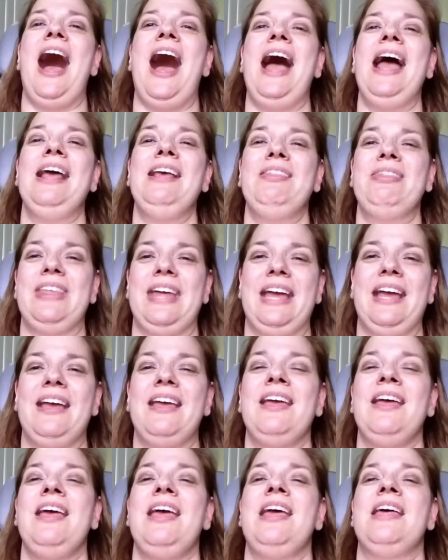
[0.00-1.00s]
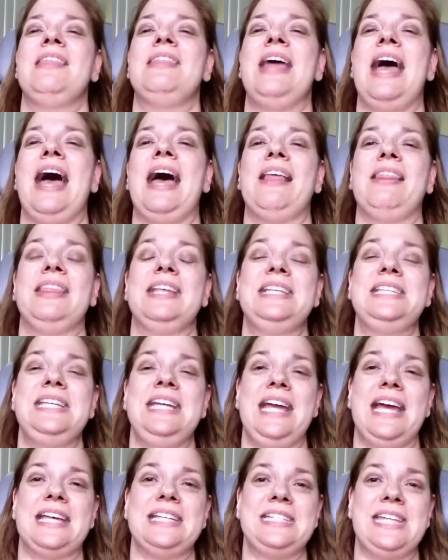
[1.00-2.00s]
I think that the
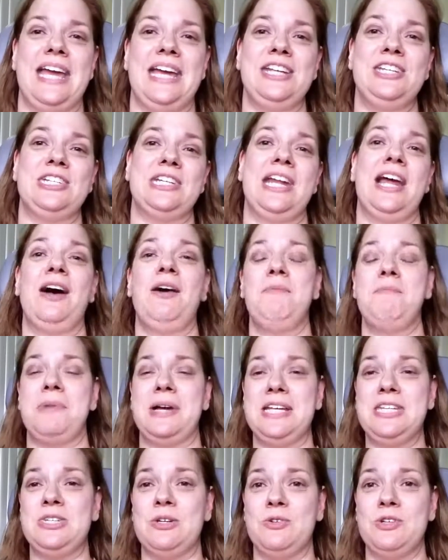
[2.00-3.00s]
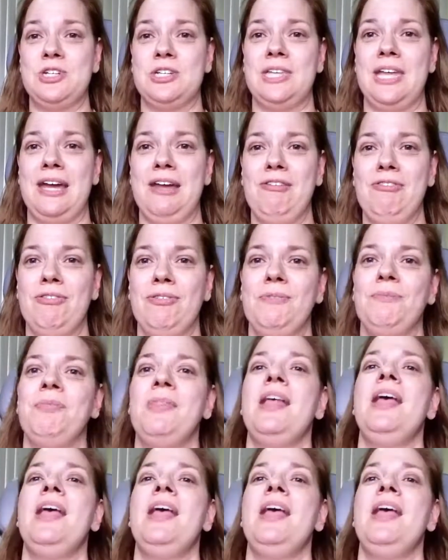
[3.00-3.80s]
TSA should help my social life.